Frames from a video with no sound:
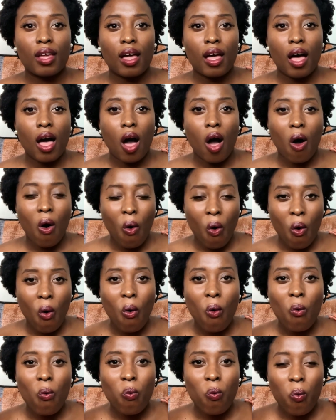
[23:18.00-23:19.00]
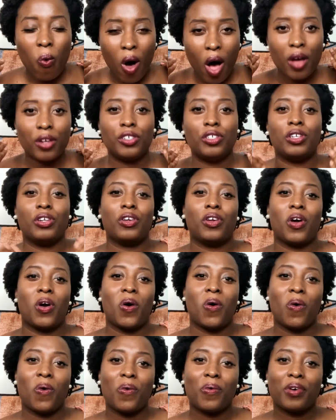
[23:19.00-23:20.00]
a whole wash and go.
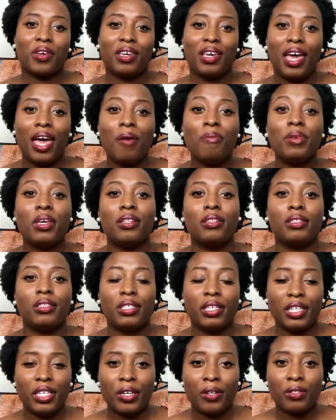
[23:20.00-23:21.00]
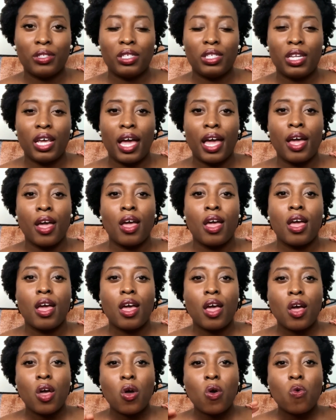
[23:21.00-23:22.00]
Cam can sit here today
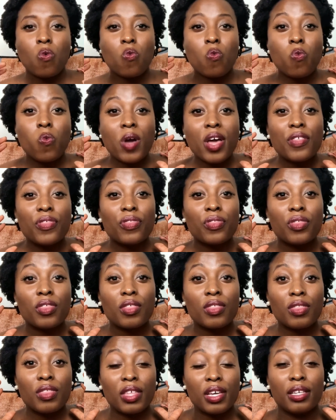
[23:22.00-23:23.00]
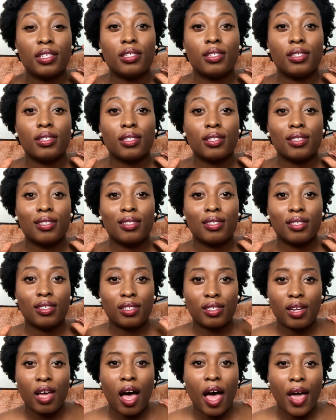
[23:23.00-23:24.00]
with this
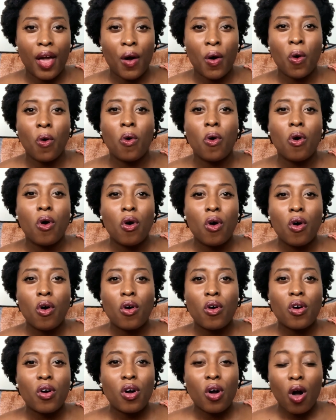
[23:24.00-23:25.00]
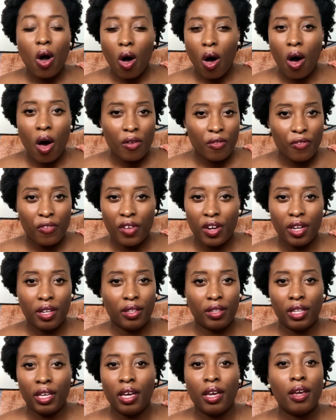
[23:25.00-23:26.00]
style
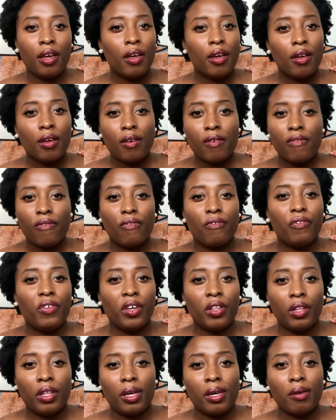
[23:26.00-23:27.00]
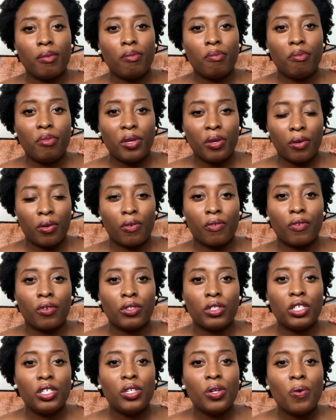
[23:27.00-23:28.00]
confidently, feeling beautiful.
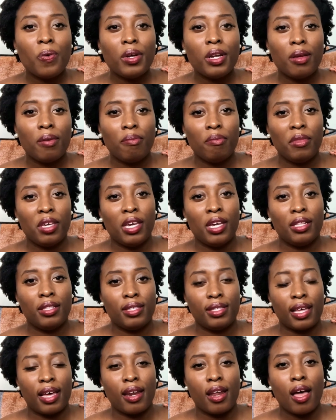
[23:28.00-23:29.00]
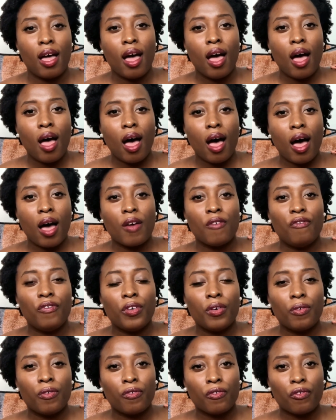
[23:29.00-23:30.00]
Do you know what it means that I feel
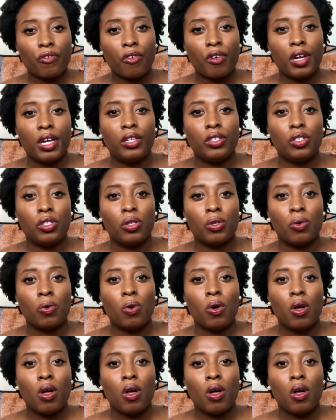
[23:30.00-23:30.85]
free to